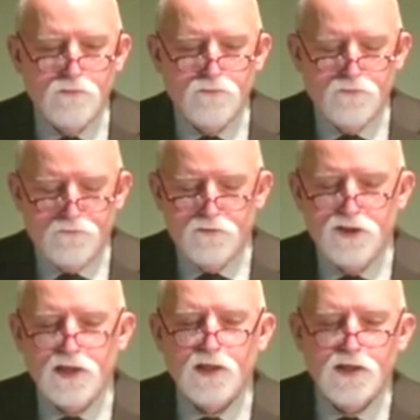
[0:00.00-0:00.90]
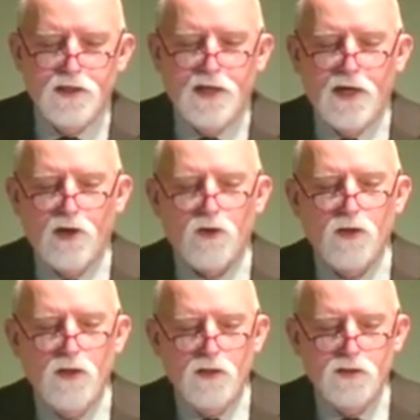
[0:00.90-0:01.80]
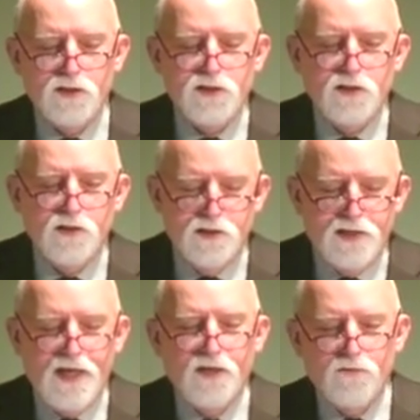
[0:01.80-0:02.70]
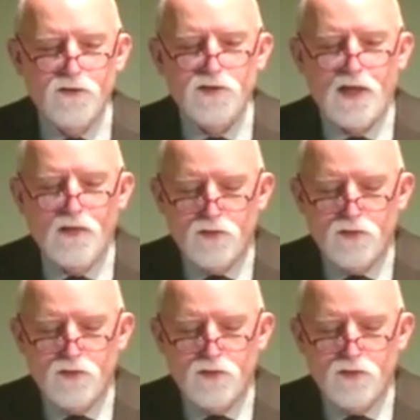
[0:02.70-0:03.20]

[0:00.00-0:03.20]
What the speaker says: Facility care, the date of the snap,